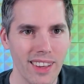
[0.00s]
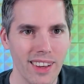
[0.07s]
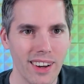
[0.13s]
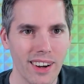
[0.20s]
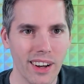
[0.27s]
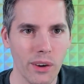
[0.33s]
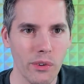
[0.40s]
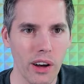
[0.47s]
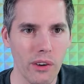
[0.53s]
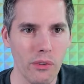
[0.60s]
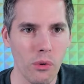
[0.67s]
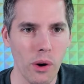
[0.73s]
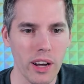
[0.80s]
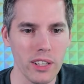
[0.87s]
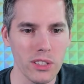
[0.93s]
Okay, we have
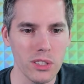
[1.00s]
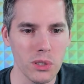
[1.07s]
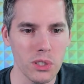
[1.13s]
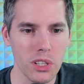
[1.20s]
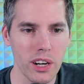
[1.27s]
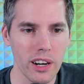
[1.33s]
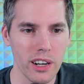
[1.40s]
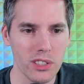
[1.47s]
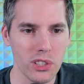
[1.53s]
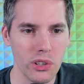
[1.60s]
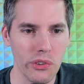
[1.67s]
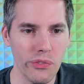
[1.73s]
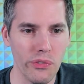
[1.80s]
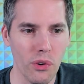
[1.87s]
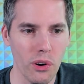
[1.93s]
a white 2 generic
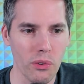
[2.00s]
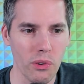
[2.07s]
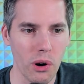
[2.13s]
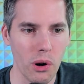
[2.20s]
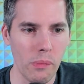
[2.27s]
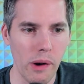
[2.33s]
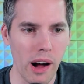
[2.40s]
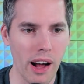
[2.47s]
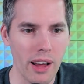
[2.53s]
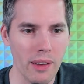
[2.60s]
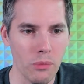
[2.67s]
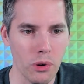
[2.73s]
2/4 robot,